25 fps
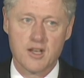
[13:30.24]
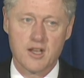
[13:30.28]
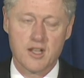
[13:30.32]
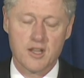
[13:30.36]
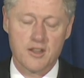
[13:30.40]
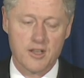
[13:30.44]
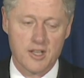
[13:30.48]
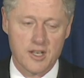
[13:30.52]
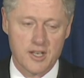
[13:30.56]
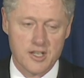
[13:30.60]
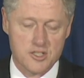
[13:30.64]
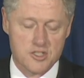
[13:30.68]

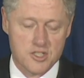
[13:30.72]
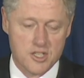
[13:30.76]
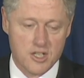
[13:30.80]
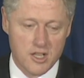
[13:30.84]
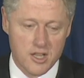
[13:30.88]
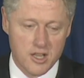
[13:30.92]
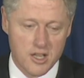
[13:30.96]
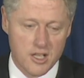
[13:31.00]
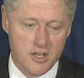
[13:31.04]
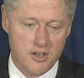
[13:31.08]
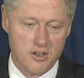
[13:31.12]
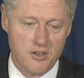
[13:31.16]
It is
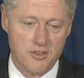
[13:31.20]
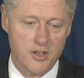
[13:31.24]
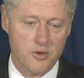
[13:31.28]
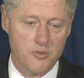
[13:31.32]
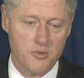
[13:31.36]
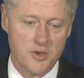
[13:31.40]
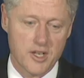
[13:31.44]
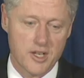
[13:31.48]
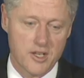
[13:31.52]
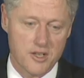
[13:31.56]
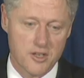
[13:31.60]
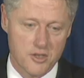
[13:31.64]
clear that
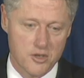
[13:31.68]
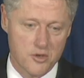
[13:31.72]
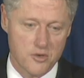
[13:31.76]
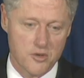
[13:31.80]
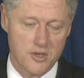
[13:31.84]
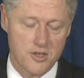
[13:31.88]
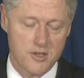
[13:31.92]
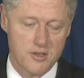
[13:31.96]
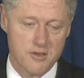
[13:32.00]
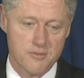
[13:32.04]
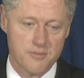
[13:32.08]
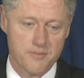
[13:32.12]
we can do
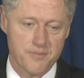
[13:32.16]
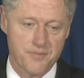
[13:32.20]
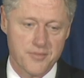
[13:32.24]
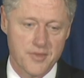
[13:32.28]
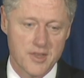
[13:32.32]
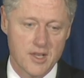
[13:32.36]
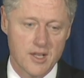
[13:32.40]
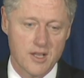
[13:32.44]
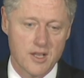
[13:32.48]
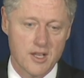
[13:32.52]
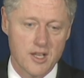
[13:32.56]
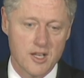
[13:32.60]
it.
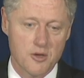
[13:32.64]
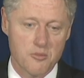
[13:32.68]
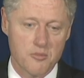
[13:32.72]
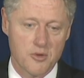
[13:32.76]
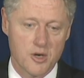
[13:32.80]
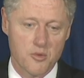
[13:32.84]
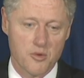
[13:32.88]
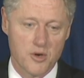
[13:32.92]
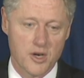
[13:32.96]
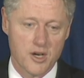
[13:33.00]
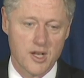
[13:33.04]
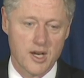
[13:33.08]

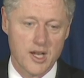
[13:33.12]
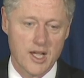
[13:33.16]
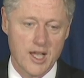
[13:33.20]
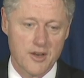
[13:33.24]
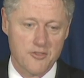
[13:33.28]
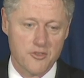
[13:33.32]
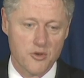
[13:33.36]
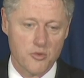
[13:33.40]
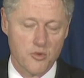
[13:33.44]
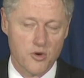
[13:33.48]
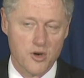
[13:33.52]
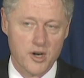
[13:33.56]
But we're going to
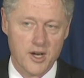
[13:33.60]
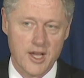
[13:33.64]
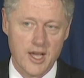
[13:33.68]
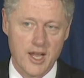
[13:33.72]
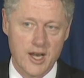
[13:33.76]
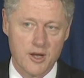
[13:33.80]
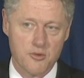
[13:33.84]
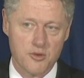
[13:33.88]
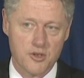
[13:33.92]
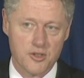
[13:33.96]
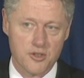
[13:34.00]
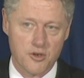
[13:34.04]
have to work
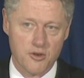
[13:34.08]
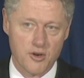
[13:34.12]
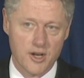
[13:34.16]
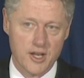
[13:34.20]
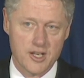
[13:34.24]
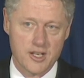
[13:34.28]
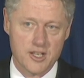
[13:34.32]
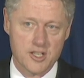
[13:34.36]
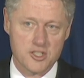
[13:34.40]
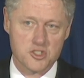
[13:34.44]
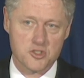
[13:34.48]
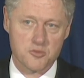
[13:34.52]
at it with
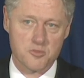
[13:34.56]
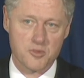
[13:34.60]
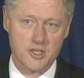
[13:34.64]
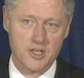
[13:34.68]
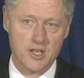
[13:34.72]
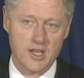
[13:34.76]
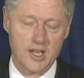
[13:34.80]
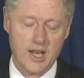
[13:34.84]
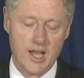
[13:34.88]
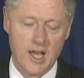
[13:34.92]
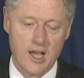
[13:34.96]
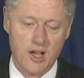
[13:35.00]
great
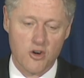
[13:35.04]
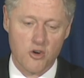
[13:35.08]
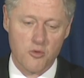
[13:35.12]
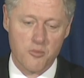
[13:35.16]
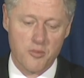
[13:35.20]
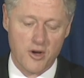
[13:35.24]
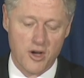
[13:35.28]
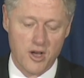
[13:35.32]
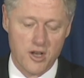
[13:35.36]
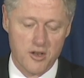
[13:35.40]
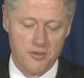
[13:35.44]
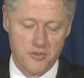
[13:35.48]
discipline, and I
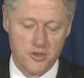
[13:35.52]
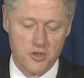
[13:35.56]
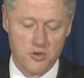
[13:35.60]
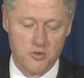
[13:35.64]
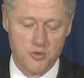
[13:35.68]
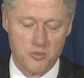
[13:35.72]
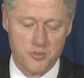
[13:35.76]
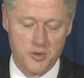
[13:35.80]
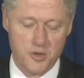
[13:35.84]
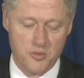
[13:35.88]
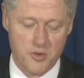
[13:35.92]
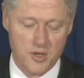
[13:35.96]
hope all of you
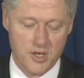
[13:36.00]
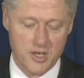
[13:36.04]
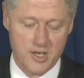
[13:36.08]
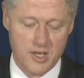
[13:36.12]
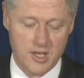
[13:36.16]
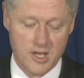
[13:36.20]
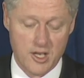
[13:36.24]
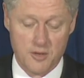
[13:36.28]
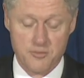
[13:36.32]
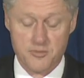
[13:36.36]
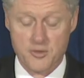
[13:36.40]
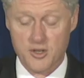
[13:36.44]
will be willing
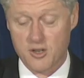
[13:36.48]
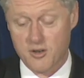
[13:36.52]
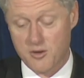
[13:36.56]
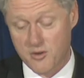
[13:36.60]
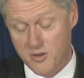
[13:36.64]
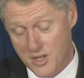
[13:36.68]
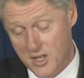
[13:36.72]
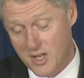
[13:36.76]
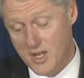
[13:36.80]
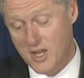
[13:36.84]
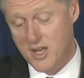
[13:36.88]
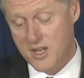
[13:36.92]
to help. There are
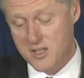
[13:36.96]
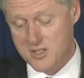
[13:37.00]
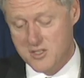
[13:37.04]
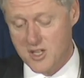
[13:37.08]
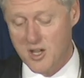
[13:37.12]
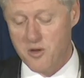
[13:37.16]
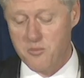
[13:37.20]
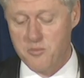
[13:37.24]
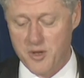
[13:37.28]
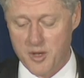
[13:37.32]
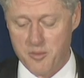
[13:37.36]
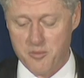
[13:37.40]

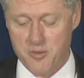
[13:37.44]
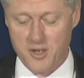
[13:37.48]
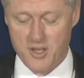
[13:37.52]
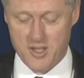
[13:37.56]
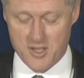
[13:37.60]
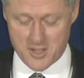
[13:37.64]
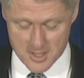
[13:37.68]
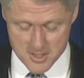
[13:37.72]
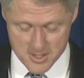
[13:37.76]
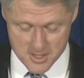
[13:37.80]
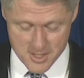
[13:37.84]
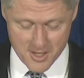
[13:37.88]
some people
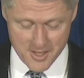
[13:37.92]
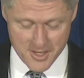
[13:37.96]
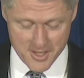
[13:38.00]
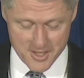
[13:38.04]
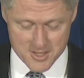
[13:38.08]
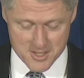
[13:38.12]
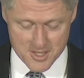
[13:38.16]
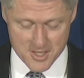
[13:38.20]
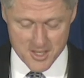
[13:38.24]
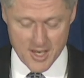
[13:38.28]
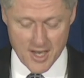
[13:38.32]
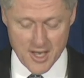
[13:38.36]
in this
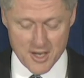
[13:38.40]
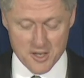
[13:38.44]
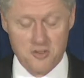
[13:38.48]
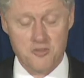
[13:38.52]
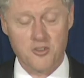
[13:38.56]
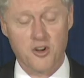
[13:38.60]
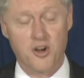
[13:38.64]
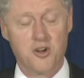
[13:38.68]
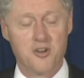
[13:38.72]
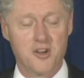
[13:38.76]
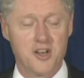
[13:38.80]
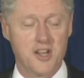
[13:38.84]
audience tonight
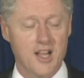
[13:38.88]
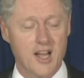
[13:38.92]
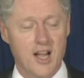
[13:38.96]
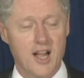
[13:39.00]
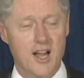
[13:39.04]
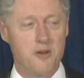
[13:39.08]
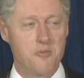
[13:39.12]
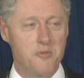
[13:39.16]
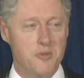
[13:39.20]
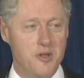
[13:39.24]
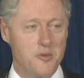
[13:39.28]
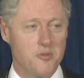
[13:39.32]
who've already
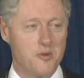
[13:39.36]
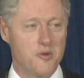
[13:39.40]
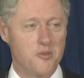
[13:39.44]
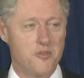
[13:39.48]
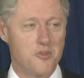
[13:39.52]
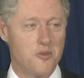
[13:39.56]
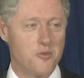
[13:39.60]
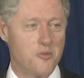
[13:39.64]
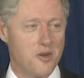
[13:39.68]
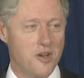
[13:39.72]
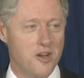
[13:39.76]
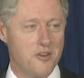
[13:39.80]
hired people
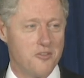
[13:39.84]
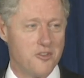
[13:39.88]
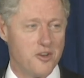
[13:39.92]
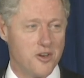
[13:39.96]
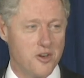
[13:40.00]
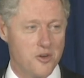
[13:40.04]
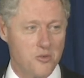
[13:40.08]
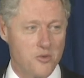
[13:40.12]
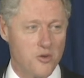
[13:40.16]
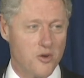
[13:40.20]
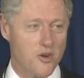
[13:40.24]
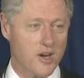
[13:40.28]
from welfare
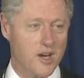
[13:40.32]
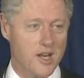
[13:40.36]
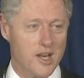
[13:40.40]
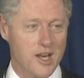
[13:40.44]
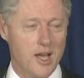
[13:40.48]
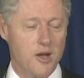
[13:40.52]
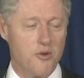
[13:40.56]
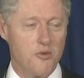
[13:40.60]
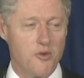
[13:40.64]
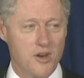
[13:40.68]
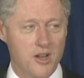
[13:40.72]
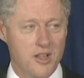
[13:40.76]
to work,
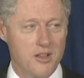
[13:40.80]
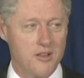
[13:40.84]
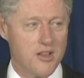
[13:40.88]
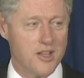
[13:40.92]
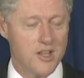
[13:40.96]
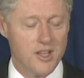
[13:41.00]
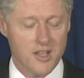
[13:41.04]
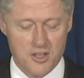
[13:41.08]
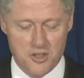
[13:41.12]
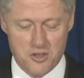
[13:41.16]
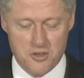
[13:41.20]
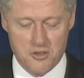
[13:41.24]
and
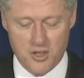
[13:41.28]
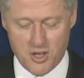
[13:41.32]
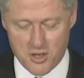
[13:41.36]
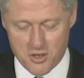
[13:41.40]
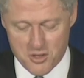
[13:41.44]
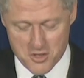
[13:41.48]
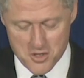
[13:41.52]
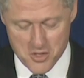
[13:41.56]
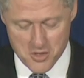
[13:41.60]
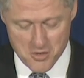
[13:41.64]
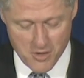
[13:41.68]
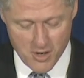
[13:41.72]
you know
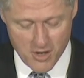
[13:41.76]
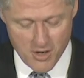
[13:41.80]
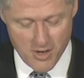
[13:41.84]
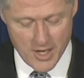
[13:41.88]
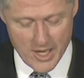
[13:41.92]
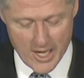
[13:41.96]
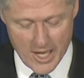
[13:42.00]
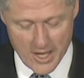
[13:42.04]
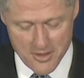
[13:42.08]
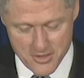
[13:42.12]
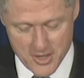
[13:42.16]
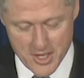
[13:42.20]
who you are,
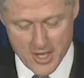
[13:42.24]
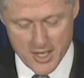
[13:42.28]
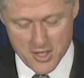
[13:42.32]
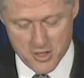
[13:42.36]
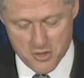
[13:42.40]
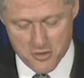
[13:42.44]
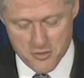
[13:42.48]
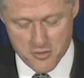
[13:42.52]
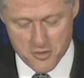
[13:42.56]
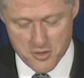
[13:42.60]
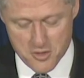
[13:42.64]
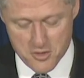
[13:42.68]
and I thank
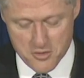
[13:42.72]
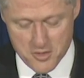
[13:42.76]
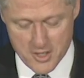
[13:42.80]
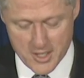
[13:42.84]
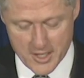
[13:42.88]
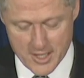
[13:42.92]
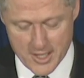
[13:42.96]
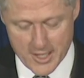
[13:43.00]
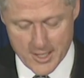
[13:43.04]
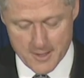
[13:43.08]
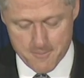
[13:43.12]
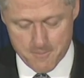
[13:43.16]
you for
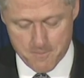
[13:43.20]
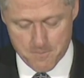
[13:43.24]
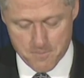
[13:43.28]
doing that.